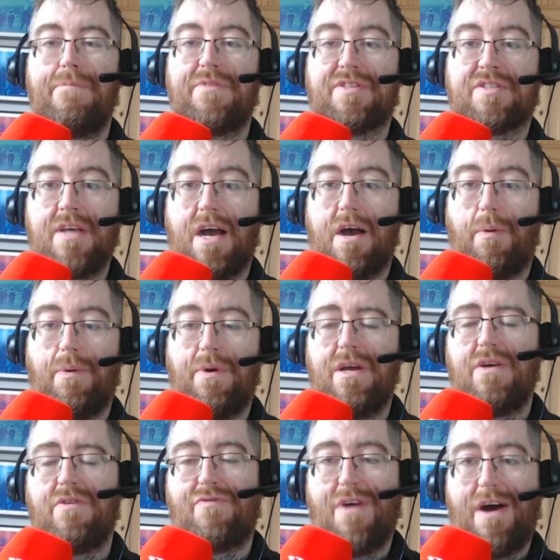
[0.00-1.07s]
So
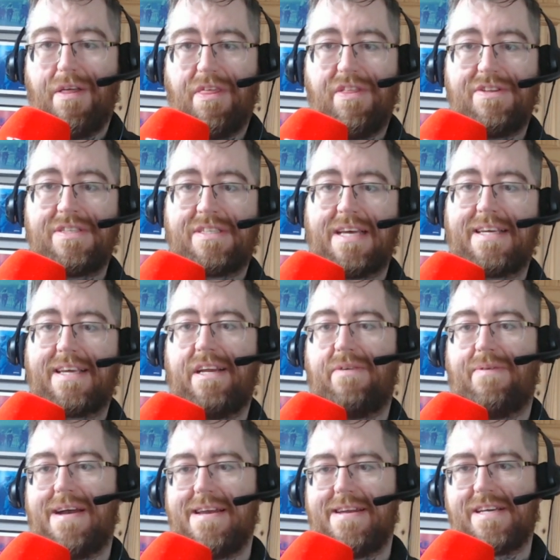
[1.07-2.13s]
rather than taking
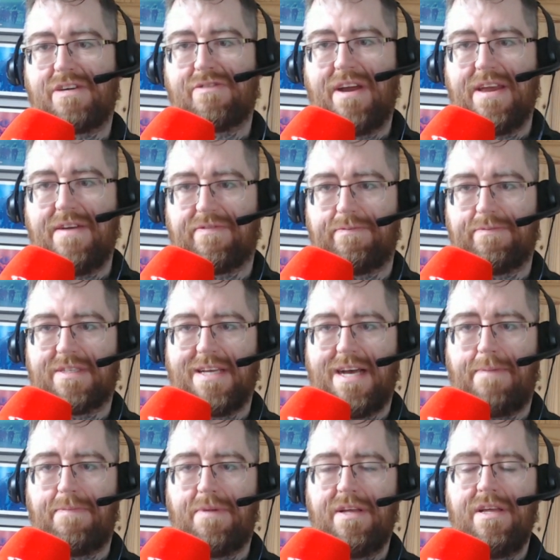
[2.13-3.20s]
away any credit from
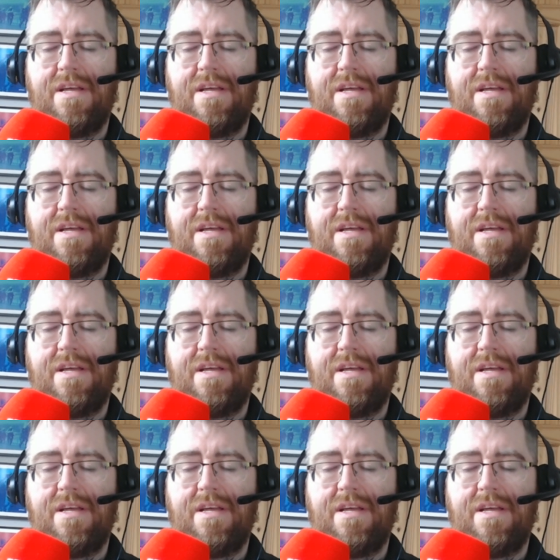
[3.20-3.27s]
Sam,